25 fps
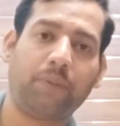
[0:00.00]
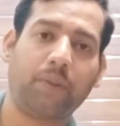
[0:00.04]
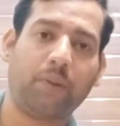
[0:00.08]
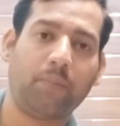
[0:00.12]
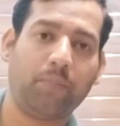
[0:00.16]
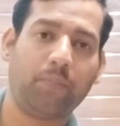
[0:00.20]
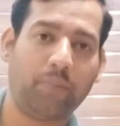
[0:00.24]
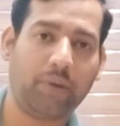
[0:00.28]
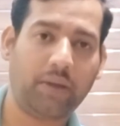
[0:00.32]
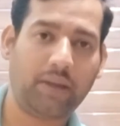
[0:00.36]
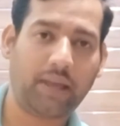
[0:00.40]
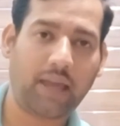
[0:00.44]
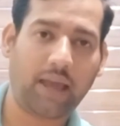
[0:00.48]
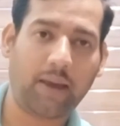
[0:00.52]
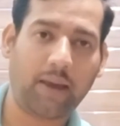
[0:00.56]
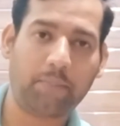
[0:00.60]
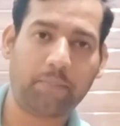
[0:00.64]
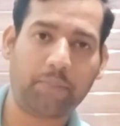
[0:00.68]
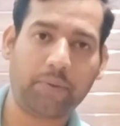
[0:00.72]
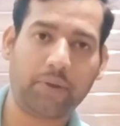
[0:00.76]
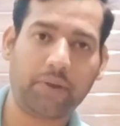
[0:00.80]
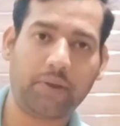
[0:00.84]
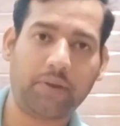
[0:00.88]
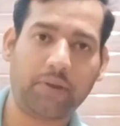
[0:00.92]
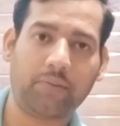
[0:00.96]
Be
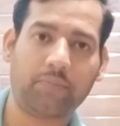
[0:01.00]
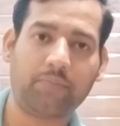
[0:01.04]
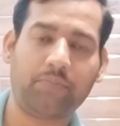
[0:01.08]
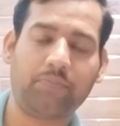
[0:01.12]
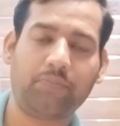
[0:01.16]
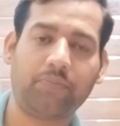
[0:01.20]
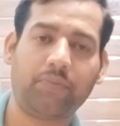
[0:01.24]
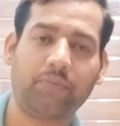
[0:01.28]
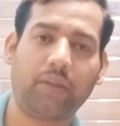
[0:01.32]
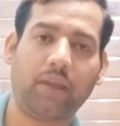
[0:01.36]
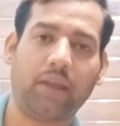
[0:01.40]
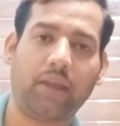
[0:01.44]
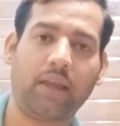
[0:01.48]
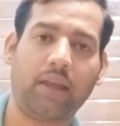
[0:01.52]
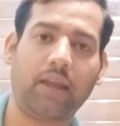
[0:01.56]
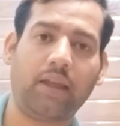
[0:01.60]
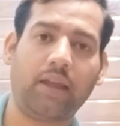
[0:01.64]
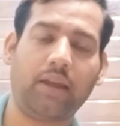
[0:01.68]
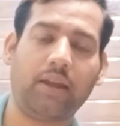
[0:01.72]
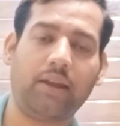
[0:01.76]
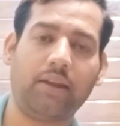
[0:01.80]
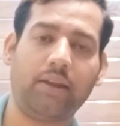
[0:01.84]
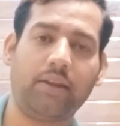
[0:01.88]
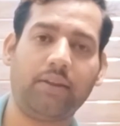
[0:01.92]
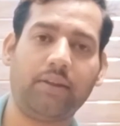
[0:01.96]
happy
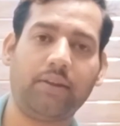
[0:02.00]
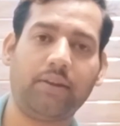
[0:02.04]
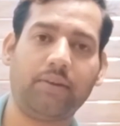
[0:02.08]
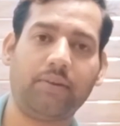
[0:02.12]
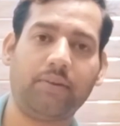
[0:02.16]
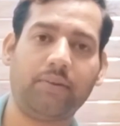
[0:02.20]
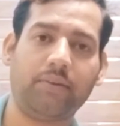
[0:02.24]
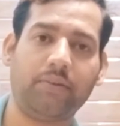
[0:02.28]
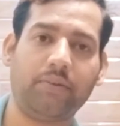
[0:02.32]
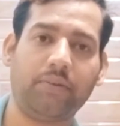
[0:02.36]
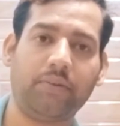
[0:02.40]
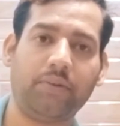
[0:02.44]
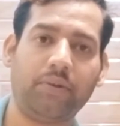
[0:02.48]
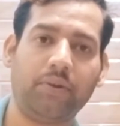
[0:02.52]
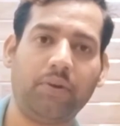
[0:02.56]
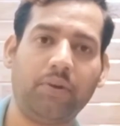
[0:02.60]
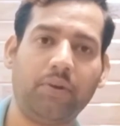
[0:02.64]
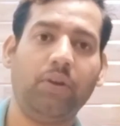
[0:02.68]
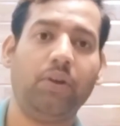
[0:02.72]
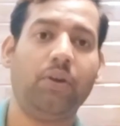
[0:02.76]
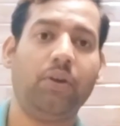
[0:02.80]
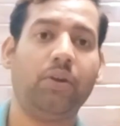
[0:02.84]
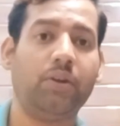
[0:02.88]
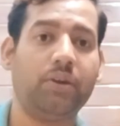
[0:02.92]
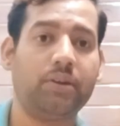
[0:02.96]
and
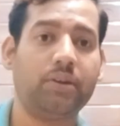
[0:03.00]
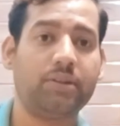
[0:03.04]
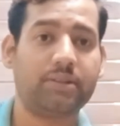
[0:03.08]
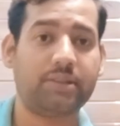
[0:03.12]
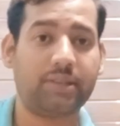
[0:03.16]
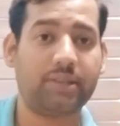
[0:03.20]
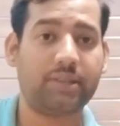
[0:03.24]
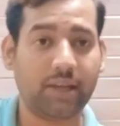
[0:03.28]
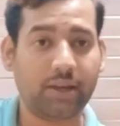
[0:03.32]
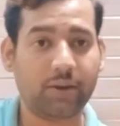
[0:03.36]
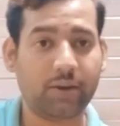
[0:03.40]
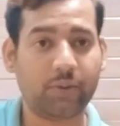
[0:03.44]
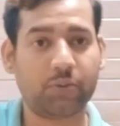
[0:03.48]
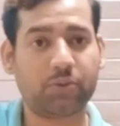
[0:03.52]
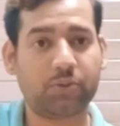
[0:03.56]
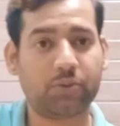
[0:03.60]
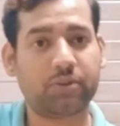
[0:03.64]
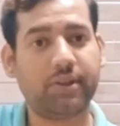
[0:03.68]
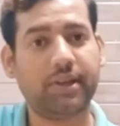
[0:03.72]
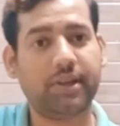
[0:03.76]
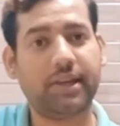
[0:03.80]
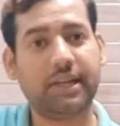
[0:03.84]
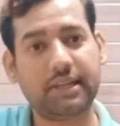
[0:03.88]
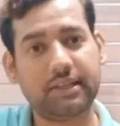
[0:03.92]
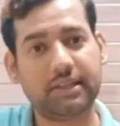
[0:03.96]
see good
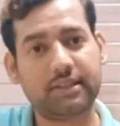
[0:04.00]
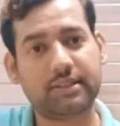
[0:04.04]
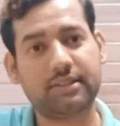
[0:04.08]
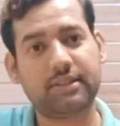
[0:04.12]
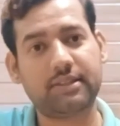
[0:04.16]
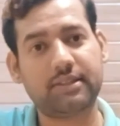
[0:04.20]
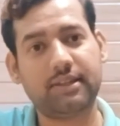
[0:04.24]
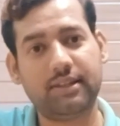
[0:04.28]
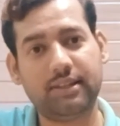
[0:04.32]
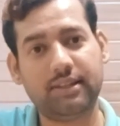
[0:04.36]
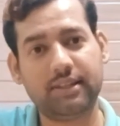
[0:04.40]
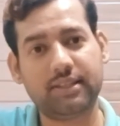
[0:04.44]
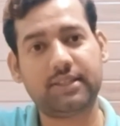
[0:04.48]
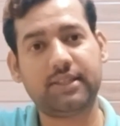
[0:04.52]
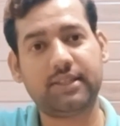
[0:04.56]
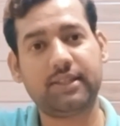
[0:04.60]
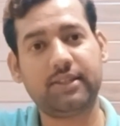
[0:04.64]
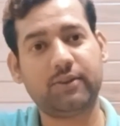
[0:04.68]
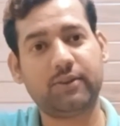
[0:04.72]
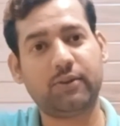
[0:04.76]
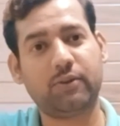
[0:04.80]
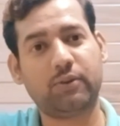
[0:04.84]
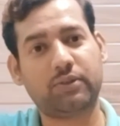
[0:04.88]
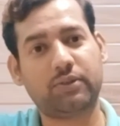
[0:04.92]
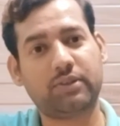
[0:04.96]
things,
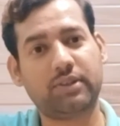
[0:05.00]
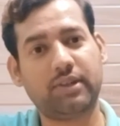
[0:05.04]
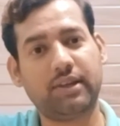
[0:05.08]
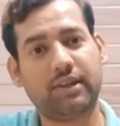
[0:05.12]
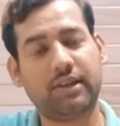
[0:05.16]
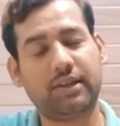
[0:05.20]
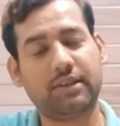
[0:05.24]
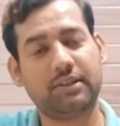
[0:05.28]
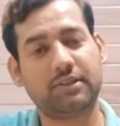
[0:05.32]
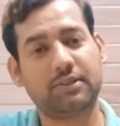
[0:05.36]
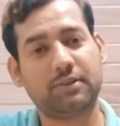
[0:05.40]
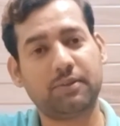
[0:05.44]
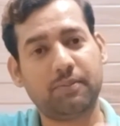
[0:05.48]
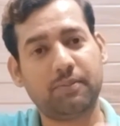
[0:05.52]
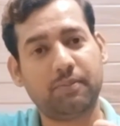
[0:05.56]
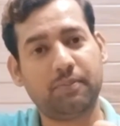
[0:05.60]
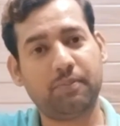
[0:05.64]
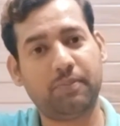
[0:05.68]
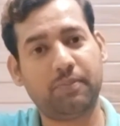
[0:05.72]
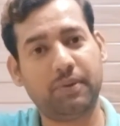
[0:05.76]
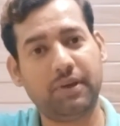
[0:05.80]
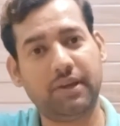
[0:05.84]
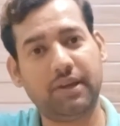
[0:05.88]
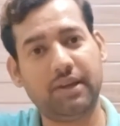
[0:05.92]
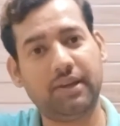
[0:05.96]
listen good things,
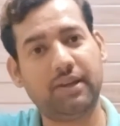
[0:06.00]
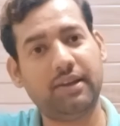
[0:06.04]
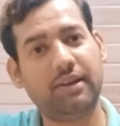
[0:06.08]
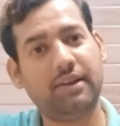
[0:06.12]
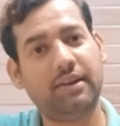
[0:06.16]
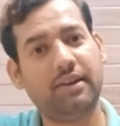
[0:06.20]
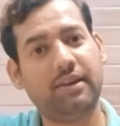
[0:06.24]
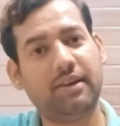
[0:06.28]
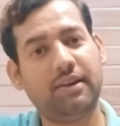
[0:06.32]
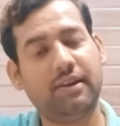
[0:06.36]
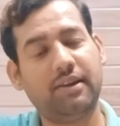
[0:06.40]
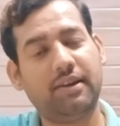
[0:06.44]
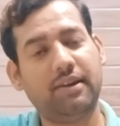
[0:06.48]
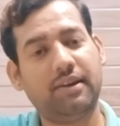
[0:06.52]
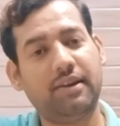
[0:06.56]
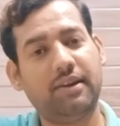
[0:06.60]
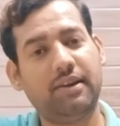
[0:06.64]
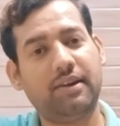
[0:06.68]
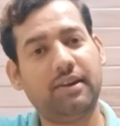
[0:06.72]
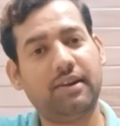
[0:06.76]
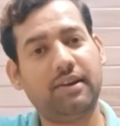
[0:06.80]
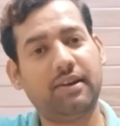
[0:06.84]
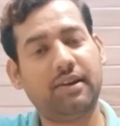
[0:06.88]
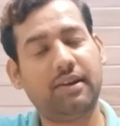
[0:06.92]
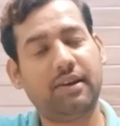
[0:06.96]
be
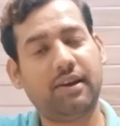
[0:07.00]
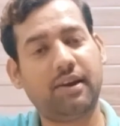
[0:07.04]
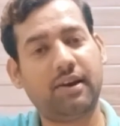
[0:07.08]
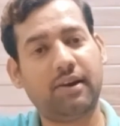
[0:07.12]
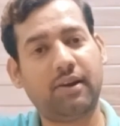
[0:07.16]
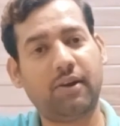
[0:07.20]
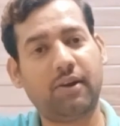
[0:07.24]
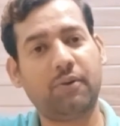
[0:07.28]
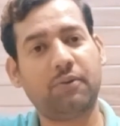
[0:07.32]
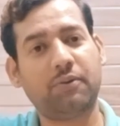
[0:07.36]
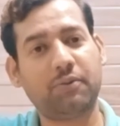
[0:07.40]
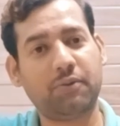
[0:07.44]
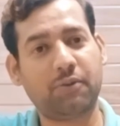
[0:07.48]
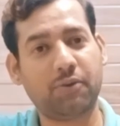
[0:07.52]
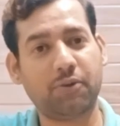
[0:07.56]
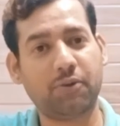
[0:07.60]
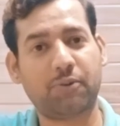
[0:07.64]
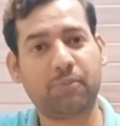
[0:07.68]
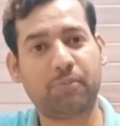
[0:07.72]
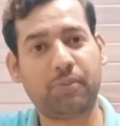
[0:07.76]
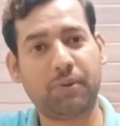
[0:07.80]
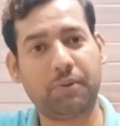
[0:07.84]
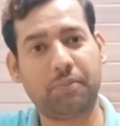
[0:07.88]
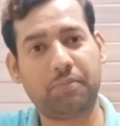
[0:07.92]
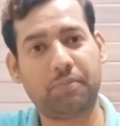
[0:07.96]
around
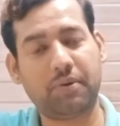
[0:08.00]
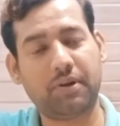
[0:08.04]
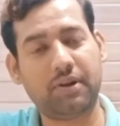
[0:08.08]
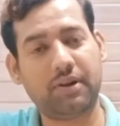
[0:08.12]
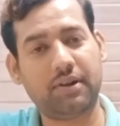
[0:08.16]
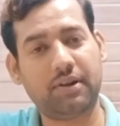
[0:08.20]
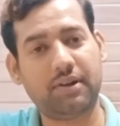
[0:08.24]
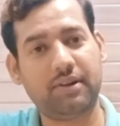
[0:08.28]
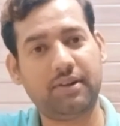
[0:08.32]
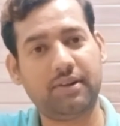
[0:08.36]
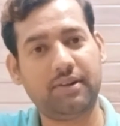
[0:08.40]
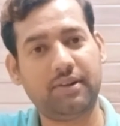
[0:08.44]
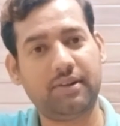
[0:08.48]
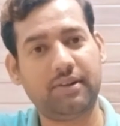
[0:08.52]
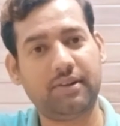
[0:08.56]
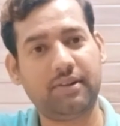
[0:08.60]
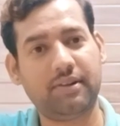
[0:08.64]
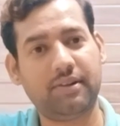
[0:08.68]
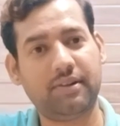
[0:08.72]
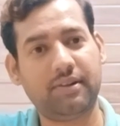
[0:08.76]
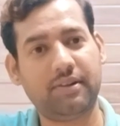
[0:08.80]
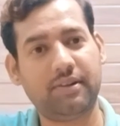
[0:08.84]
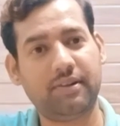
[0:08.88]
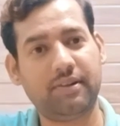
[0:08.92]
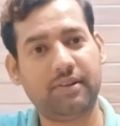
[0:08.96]
good people.
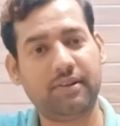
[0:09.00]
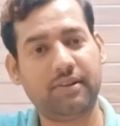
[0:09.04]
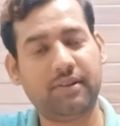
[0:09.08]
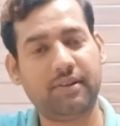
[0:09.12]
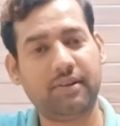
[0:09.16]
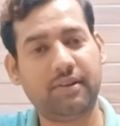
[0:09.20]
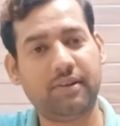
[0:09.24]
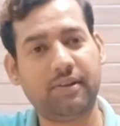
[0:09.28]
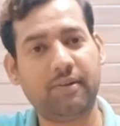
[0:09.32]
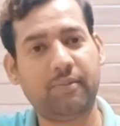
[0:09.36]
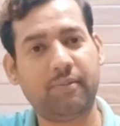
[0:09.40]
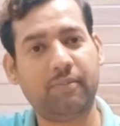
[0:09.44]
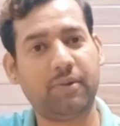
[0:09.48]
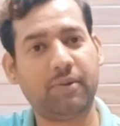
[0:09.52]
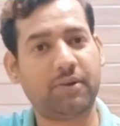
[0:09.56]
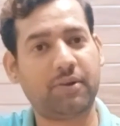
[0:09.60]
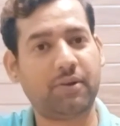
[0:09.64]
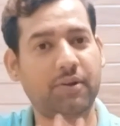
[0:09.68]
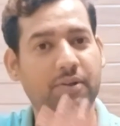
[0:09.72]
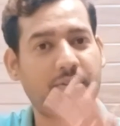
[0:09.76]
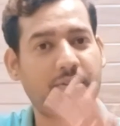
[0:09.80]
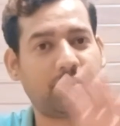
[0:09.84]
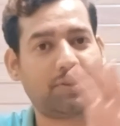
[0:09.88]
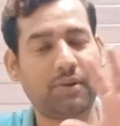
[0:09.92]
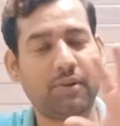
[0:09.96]

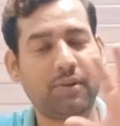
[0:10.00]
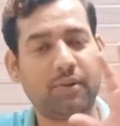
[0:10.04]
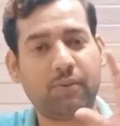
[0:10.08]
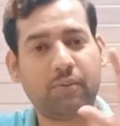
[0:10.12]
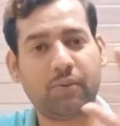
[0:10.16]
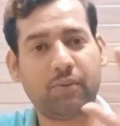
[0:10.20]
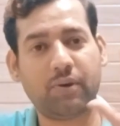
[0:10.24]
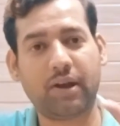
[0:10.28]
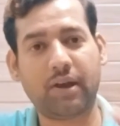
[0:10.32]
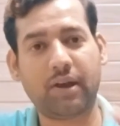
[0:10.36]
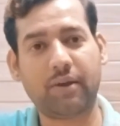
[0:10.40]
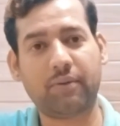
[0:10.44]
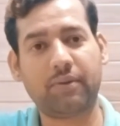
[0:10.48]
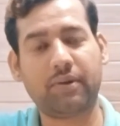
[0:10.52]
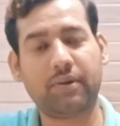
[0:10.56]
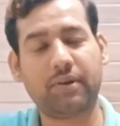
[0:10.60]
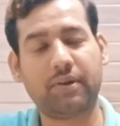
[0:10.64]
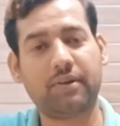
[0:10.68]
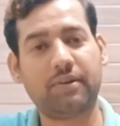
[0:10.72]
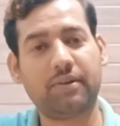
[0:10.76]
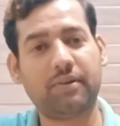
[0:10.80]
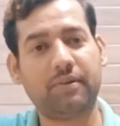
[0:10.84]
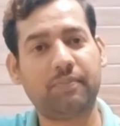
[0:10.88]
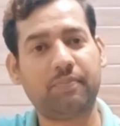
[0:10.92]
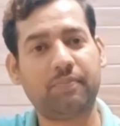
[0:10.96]
Because
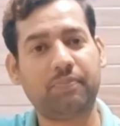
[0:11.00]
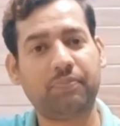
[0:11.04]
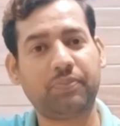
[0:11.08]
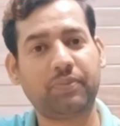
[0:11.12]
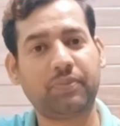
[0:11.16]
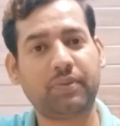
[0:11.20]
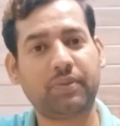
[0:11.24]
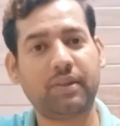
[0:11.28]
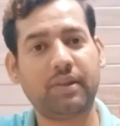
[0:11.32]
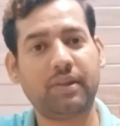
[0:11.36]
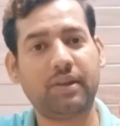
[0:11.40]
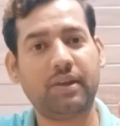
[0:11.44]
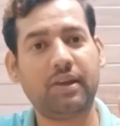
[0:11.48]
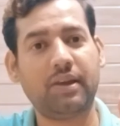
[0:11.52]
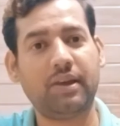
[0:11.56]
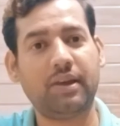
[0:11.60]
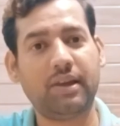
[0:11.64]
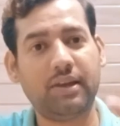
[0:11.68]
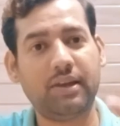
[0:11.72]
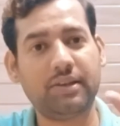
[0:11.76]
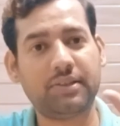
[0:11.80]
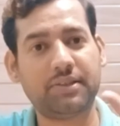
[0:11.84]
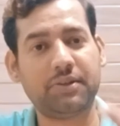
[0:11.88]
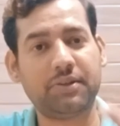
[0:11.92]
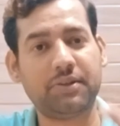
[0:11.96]
whatever
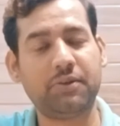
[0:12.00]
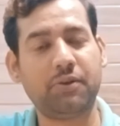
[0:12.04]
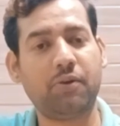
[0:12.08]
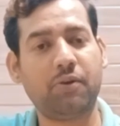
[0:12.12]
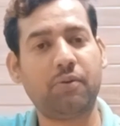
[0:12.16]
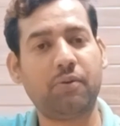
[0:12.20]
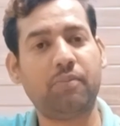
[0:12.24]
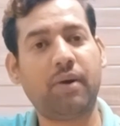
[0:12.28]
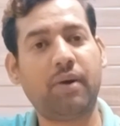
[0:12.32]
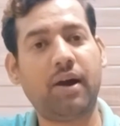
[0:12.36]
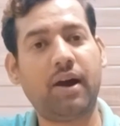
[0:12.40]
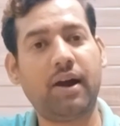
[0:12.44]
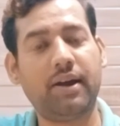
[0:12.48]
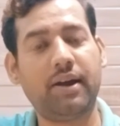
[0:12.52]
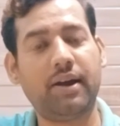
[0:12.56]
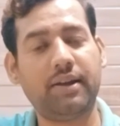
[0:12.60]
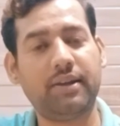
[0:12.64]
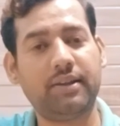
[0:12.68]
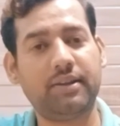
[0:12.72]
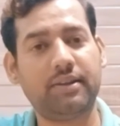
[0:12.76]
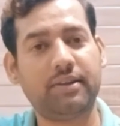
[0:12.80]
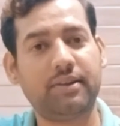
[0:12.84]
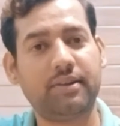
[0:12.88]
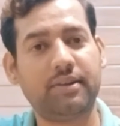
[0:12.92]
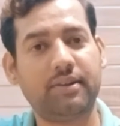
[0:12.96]
is in your
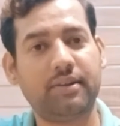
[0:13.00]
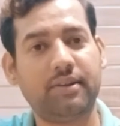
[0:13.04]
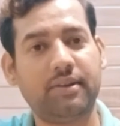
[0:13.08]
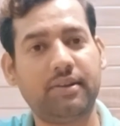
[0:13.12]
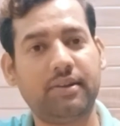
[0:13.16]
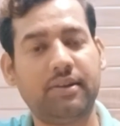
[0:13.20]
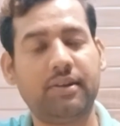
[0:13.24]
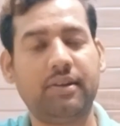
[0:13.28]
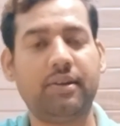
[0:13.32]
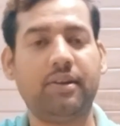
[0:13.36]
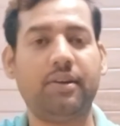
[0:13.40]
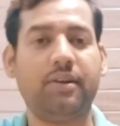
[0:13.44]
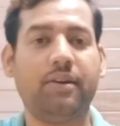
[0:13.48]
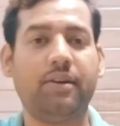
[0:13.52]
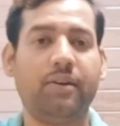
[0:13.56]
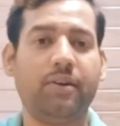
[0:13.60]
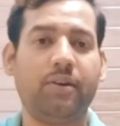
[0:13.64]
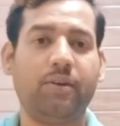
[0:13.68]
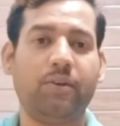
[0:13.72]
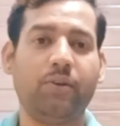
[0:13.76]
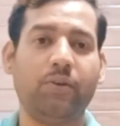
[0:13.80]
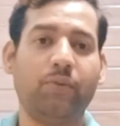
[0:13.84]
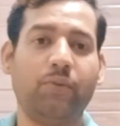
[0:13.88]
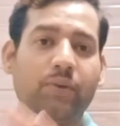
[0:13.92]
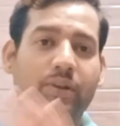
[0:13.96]
mind,
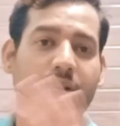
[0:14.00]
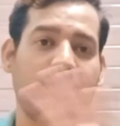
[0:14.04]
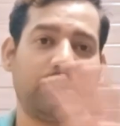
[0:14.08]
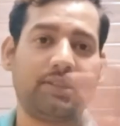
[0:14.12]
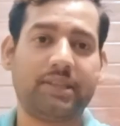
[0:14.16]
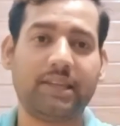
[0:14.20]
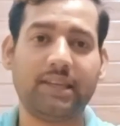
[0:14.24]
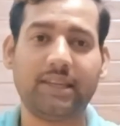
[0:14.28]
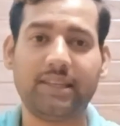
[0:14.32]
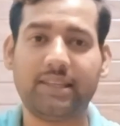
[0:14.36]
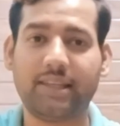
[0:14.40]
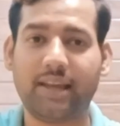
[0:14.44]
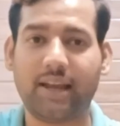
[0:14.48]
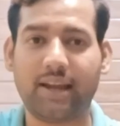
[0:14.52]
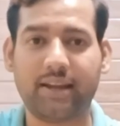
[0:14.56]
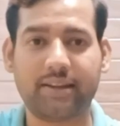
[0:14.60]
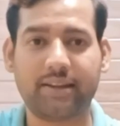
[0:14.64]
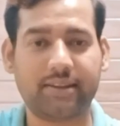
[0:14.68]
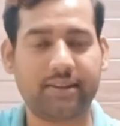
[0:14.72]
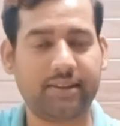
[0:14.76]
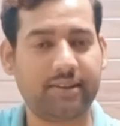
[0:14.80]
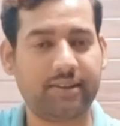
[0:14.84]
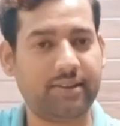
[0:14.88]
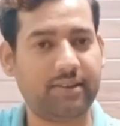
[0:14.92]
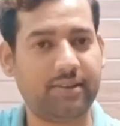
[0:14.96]
you will see that.